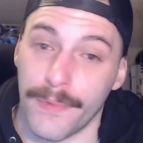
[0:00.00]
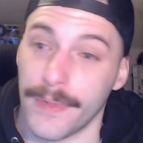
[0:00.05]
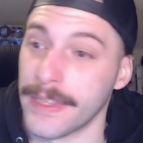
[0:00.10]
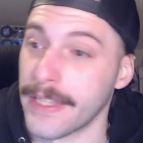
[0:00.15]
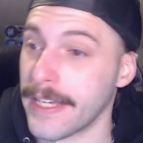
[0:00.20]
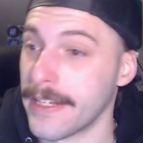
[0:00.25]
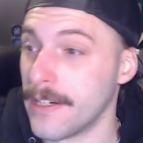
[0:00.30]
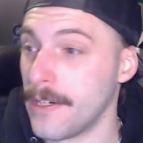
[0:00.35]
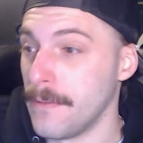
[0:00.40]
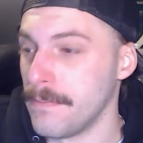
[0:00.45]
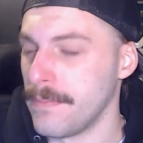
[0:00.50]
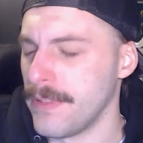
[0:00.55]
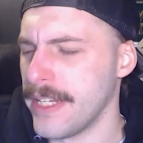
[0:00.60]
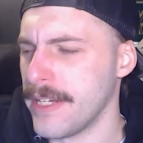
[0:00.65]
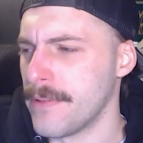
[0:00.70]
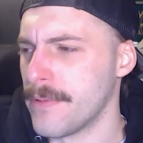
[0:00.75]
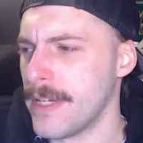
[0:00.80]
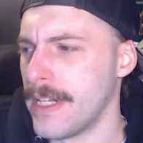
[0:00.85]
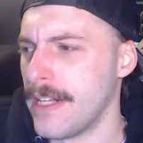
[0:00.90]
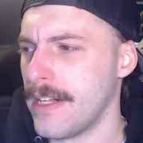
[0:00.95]
when they don't
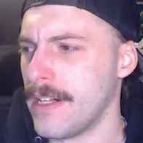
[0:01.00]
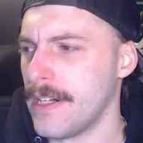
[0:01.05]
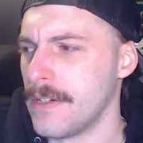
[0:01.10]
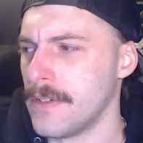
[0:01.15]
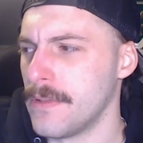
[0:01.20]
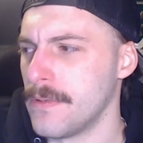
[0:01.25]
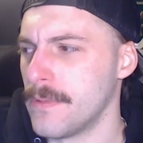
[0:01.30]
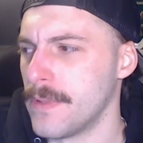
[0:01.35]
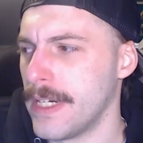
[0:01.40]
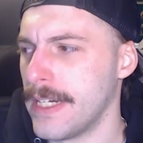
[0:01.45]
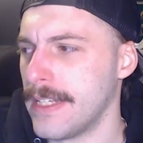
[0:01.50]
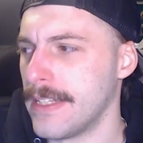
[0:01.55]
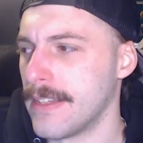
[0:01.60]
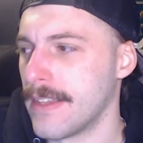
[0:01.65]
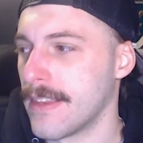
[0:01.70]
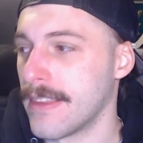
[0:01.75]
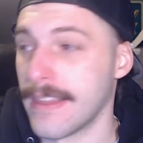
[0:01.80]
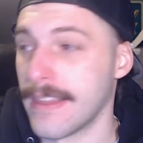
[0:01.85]
play well, when